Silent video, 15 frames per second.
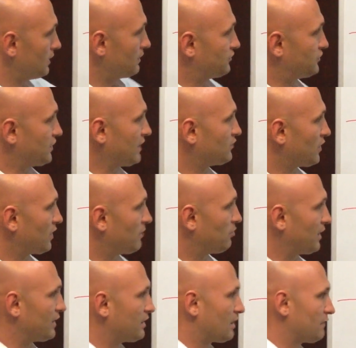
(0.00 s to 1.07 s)
The Saints want to
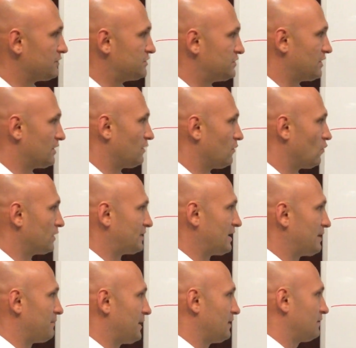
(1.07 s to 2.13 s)
play cover zero, and what
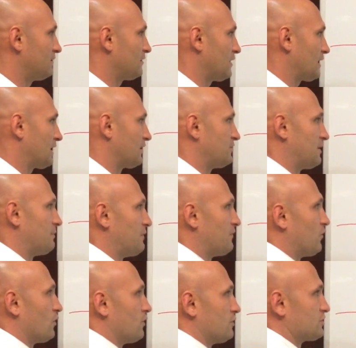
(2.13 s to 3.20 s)
that means, like I said
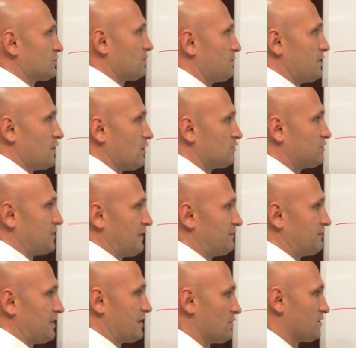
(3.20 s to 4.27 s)
before, there's going to be no
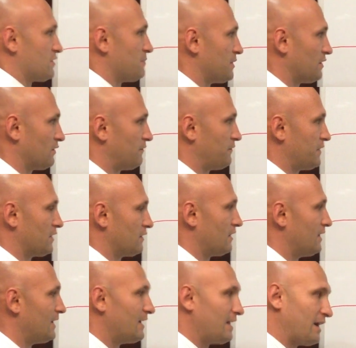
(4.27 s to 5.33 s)
safety here in the middle of the field.
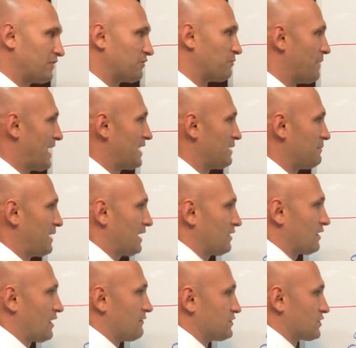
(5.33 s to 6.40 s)
It's
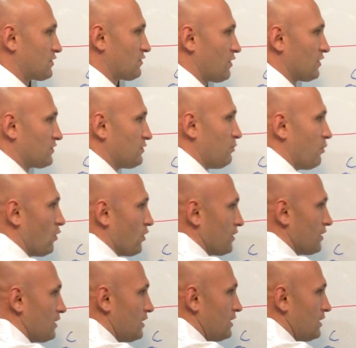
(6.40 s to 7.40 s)
man-to-man coverage across the board.